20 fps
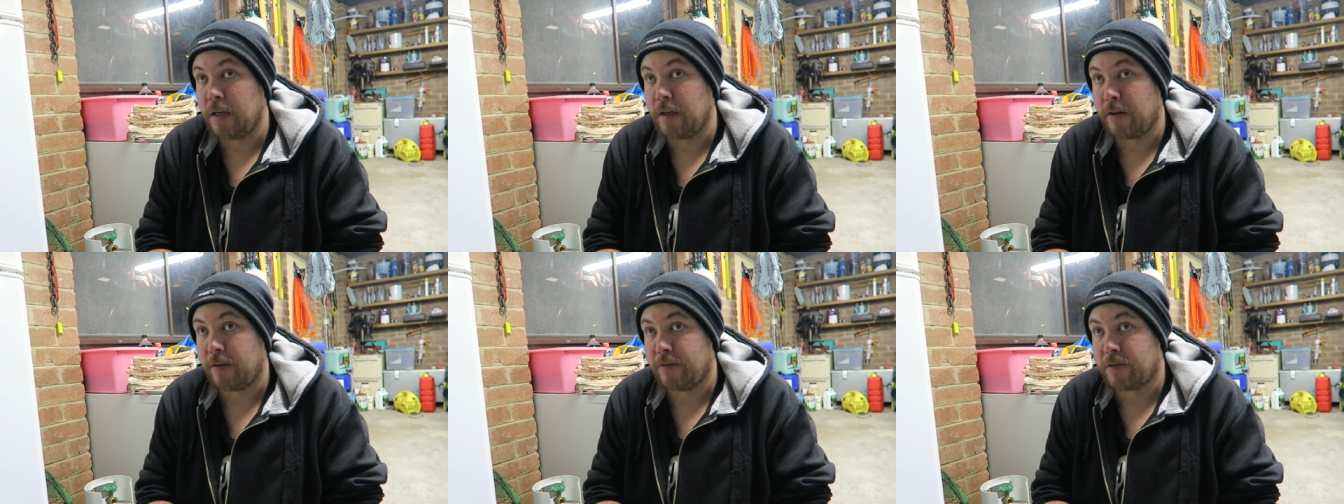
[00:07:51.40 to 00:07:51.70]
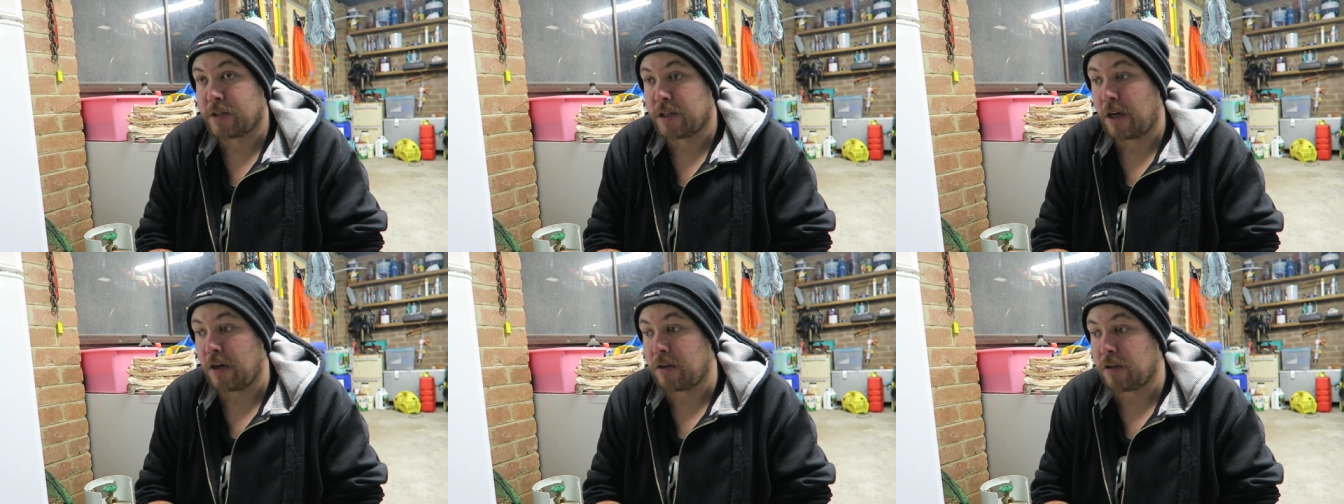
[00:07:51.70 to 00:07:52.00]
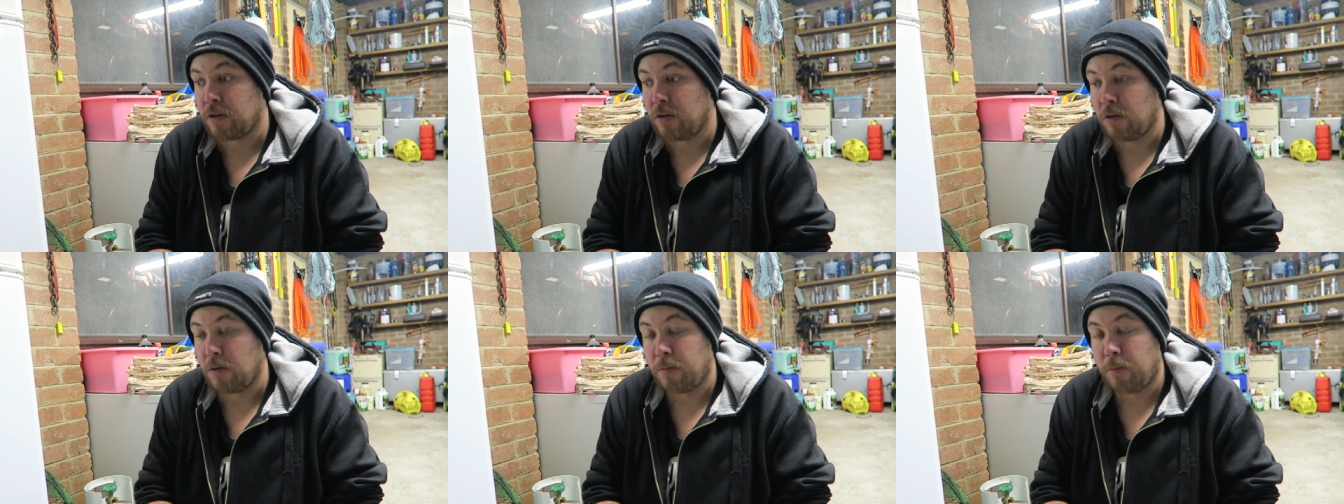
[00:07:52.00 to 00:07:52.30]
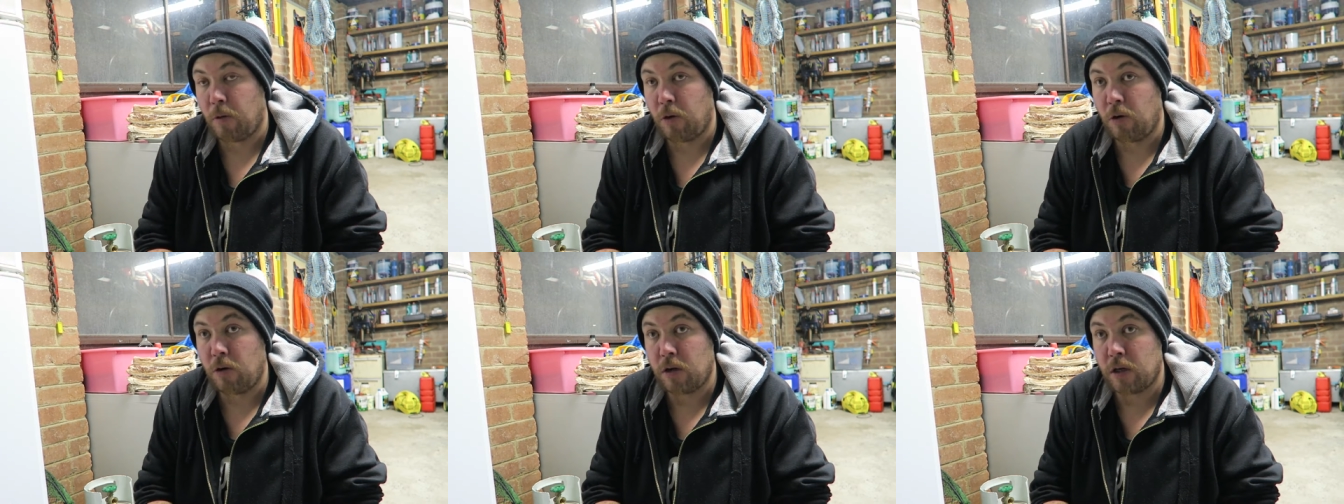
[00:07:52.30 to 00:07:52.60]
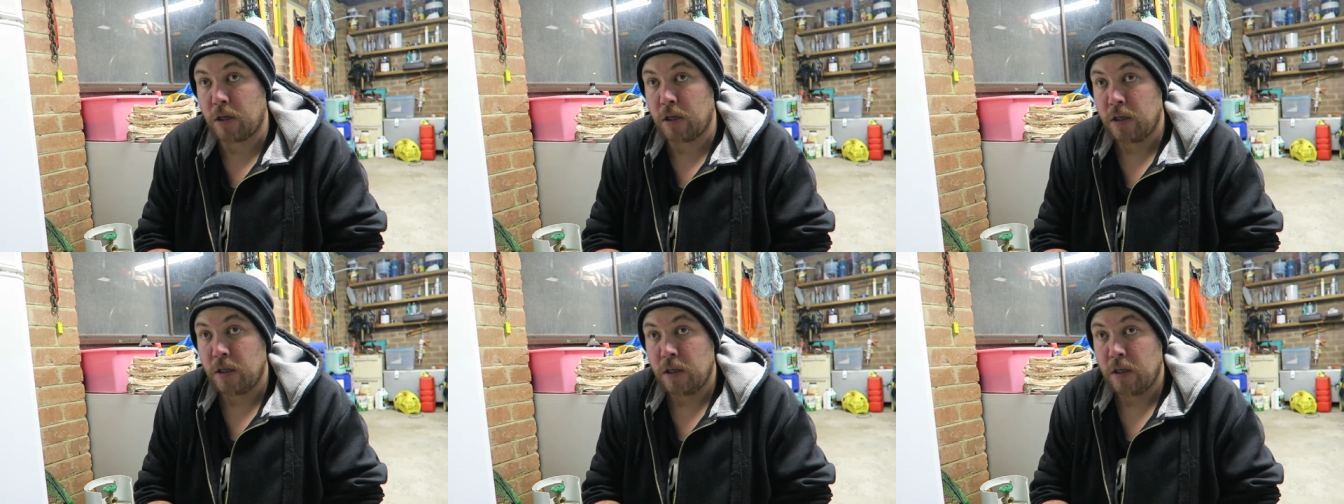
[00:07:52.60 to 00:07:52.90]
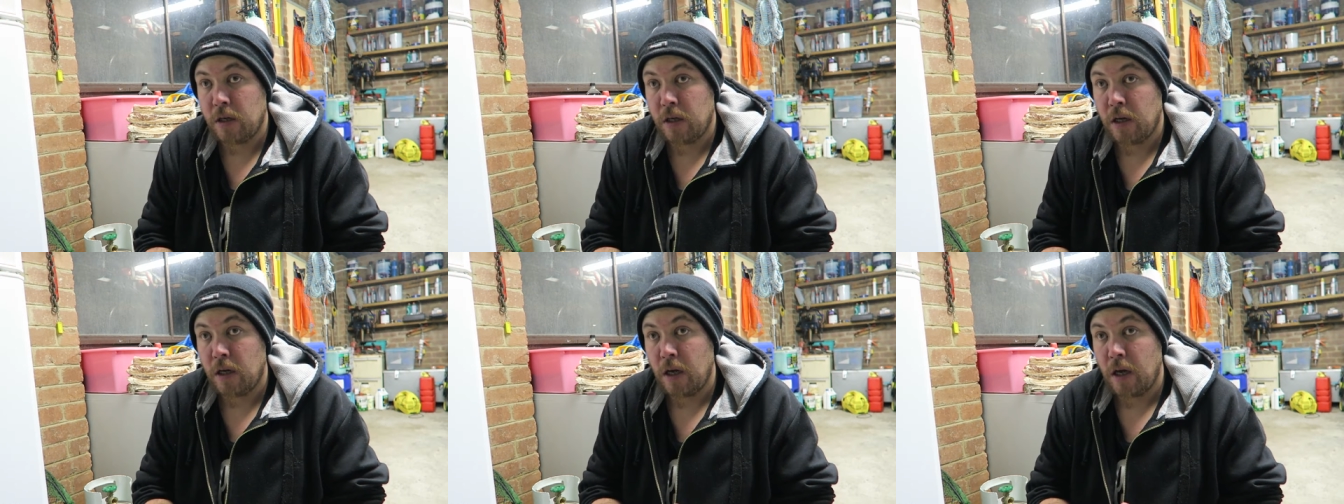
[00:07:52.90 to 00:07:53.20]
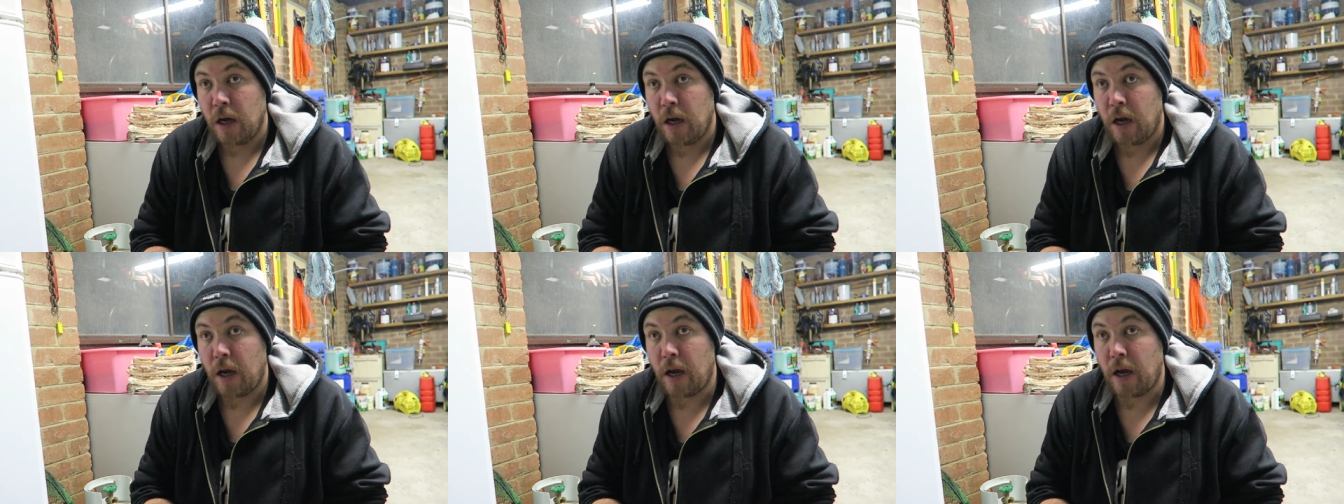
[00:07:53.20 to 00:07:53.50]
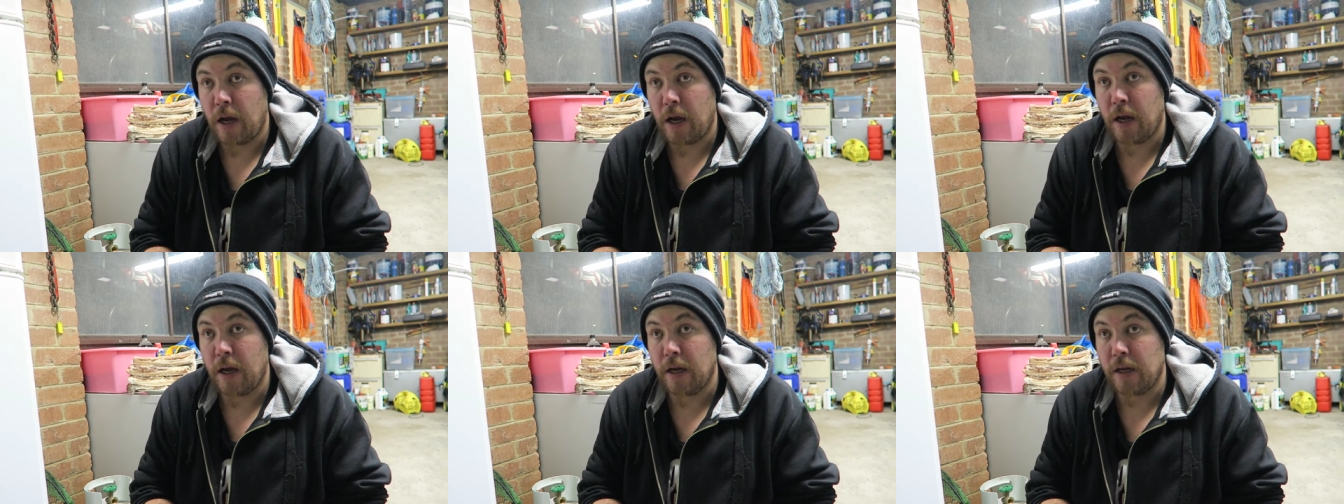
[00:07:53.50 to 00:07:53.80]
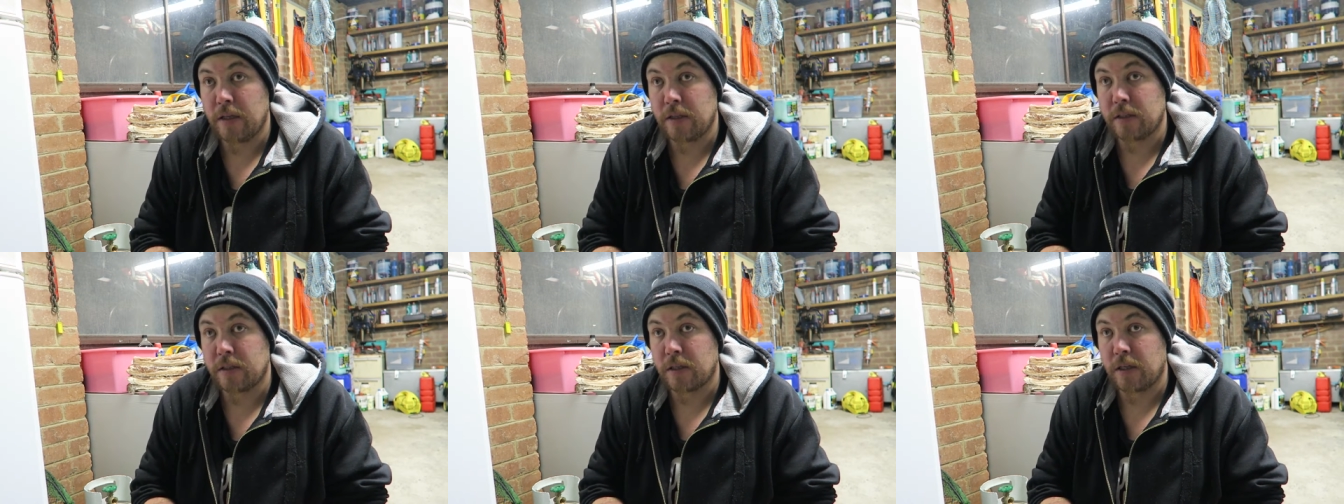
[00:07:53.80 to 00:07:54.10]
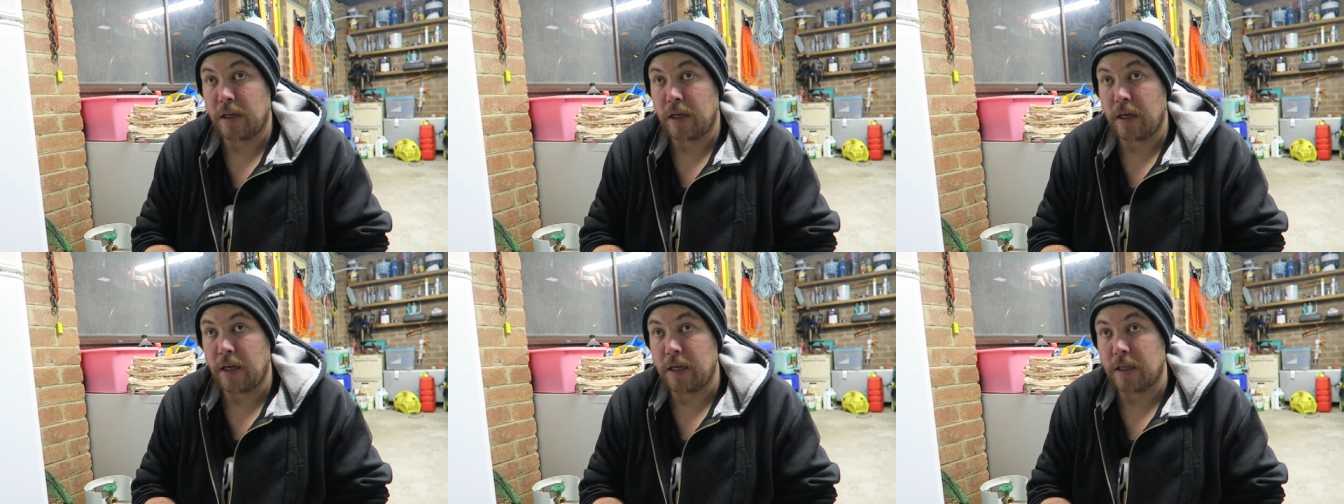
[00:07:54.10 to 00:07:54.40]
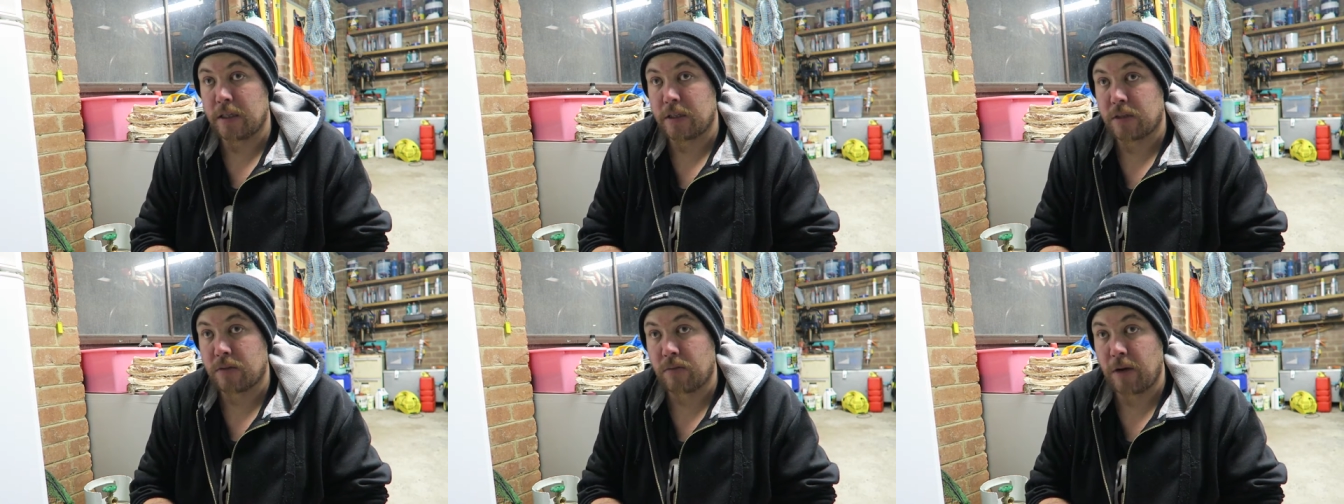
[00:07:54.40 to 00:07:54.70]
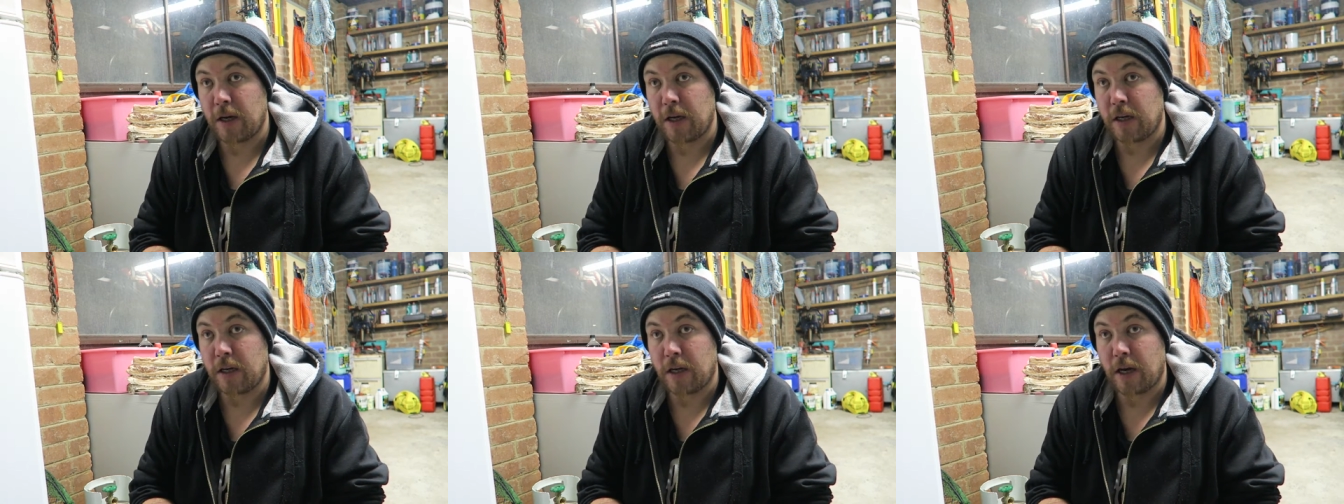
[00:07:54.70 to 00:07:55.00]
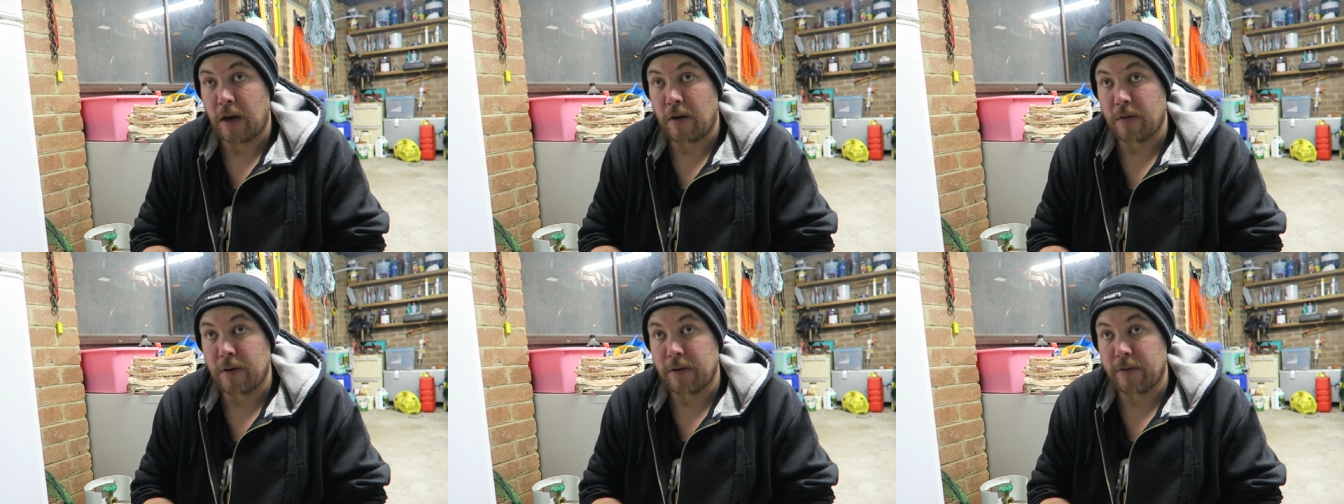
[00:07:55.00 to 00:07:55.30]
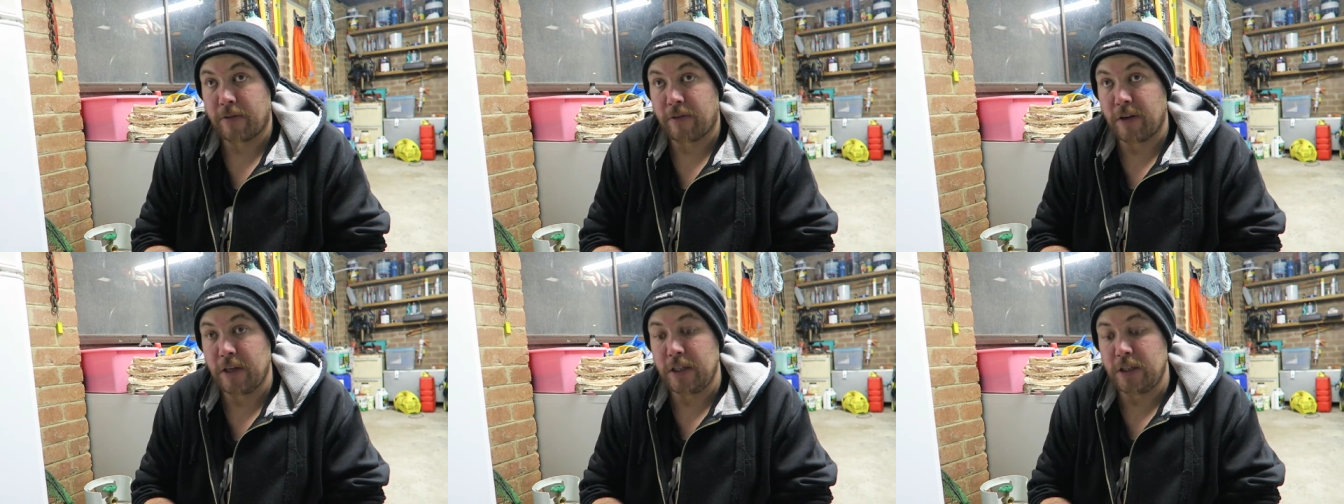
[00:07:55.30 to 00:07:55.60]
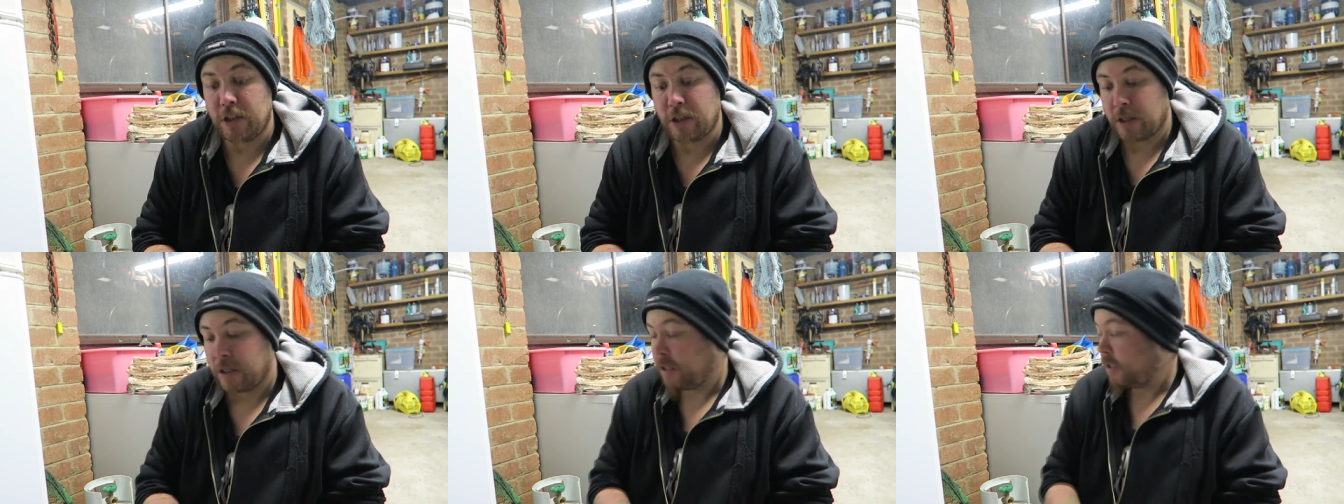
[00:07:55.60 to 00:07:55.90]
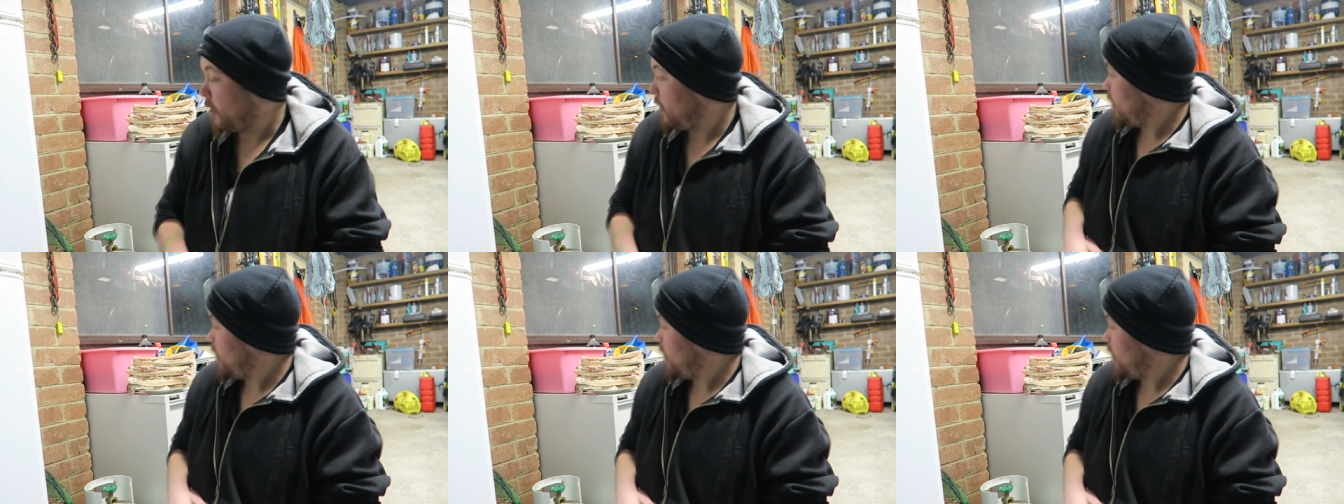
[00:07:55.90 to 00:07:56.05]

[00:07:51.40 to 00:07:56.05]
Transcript: I've soaked all the pork, and it's ready to go in the fridge.